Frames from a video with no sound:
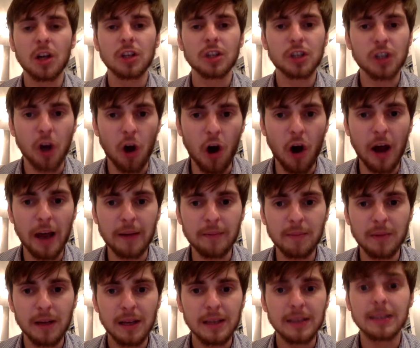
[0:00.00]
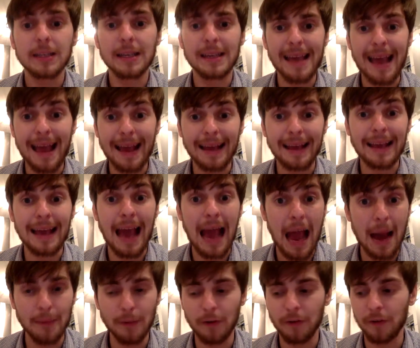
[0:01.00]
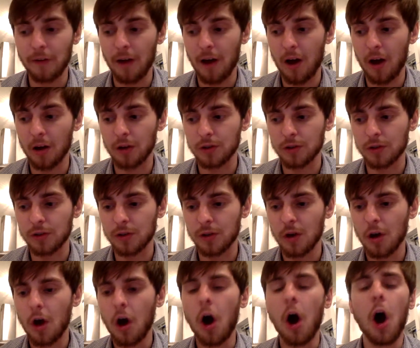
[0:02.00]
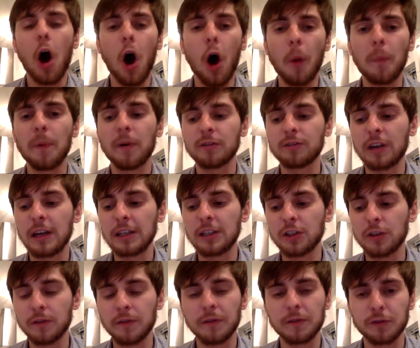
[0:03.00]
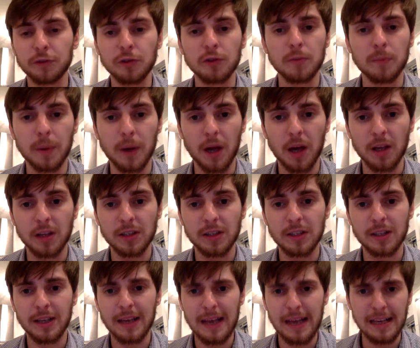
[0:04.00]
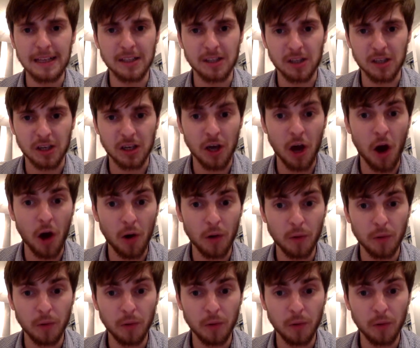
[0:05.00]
Time to get camouflaged. Operation Fruit Burst is go.